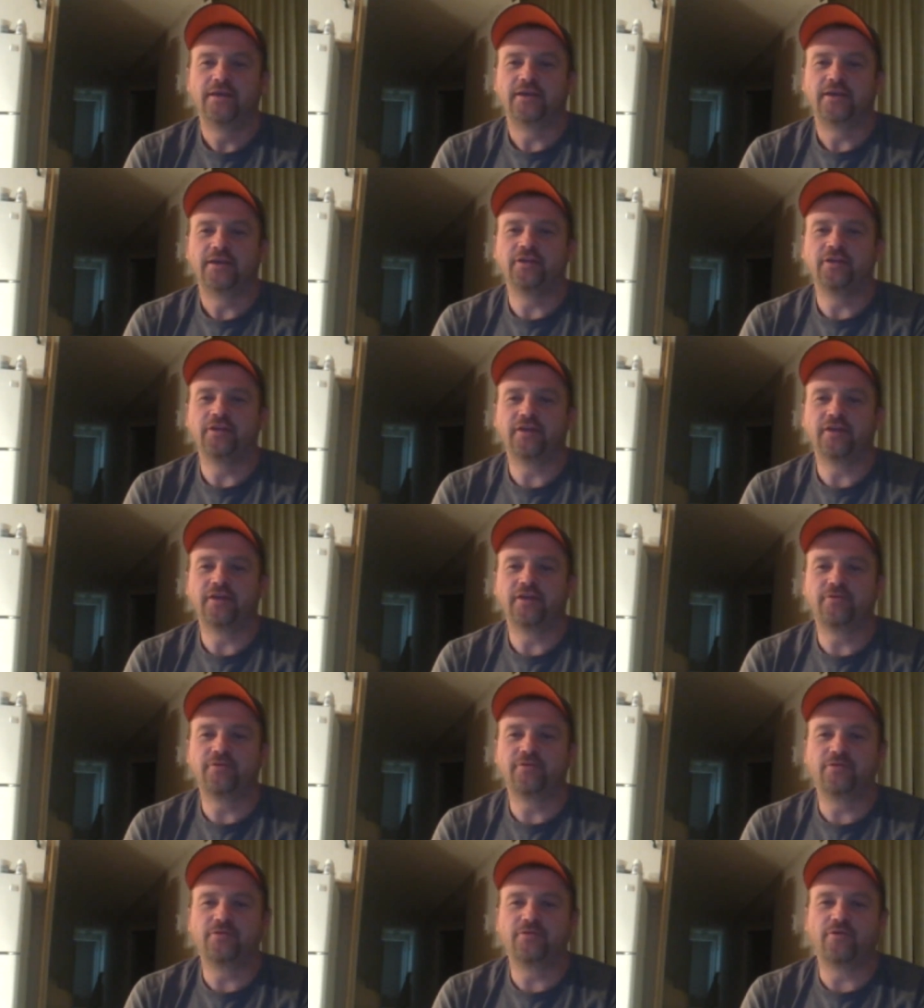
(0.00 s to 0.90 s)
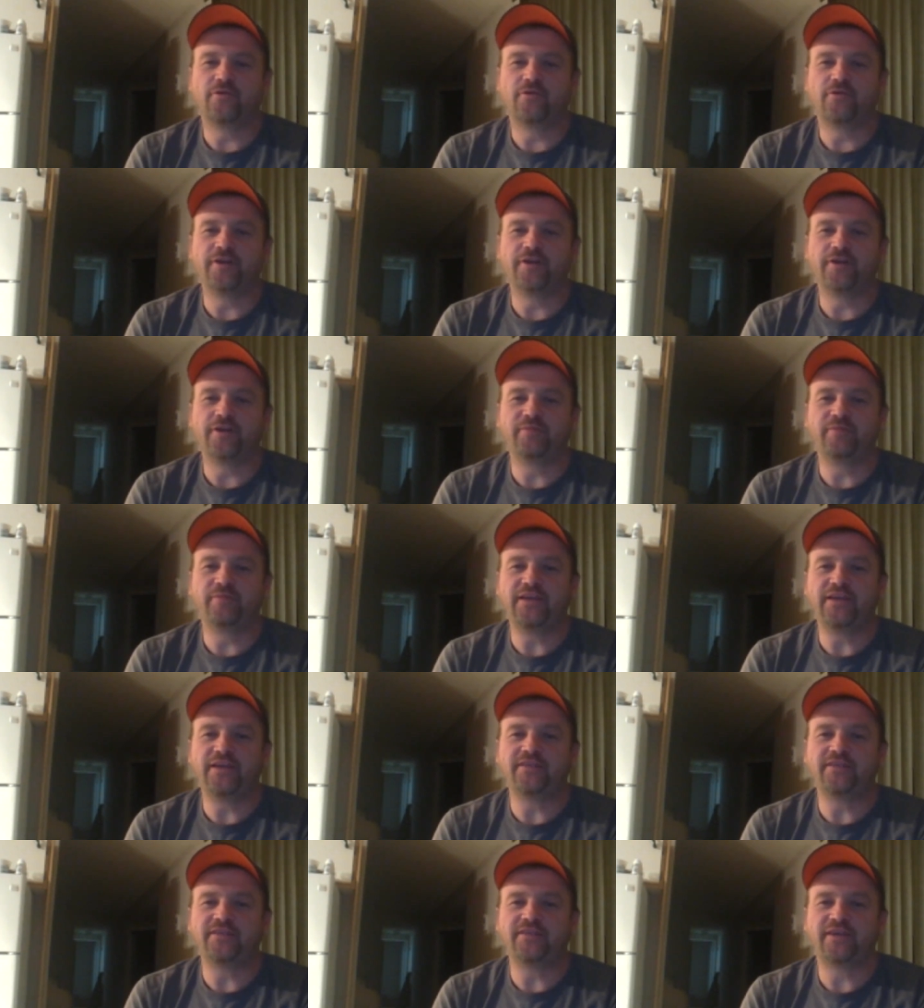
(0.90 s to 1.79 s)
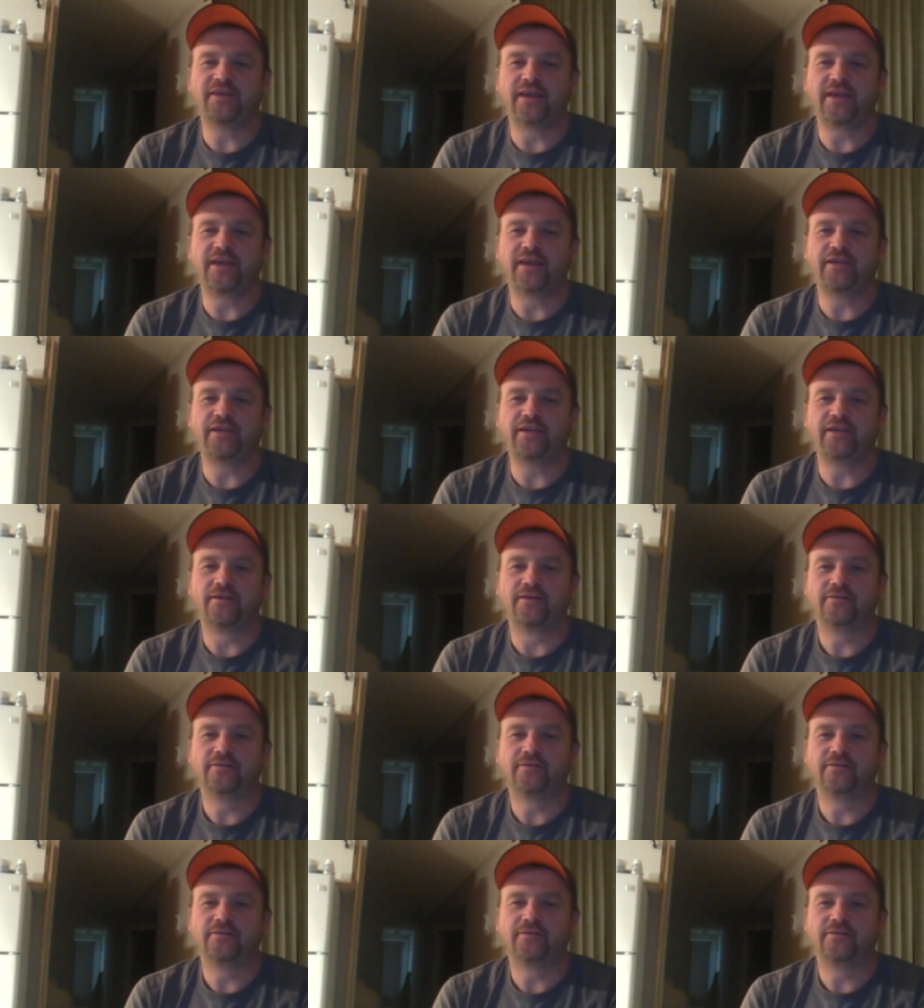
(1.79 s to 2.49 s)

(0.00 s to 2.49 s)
Can you not grow corn and beans in Canada?